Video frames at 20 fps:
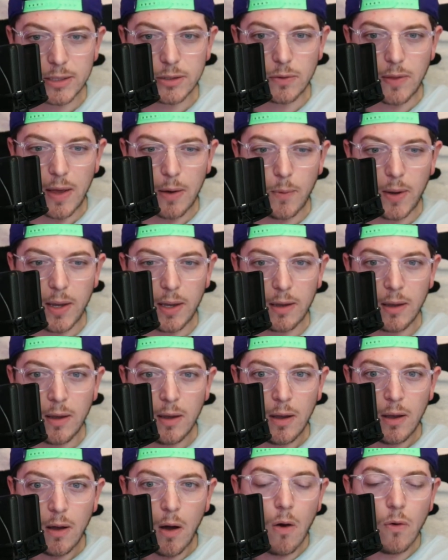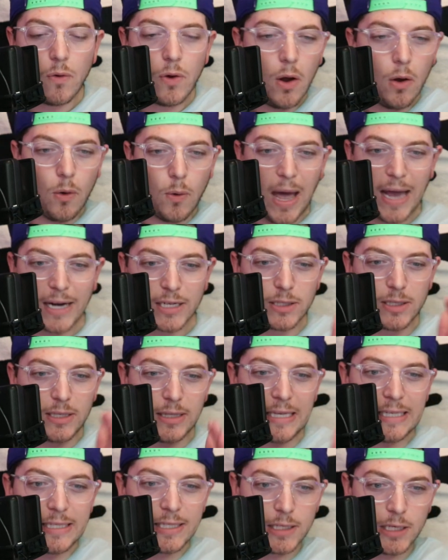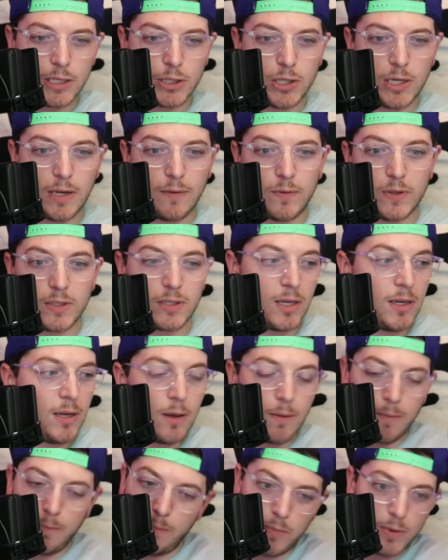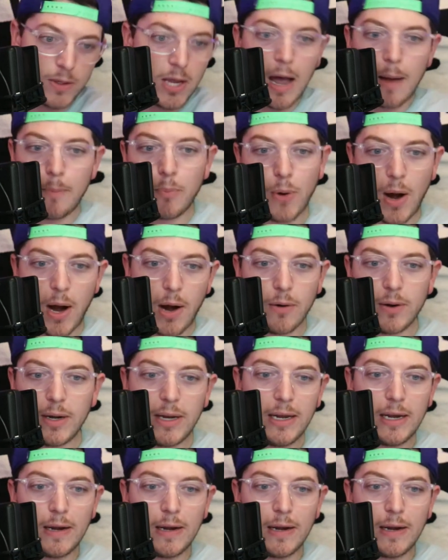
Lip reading: So that way, oh no, actually this initiative is top priority.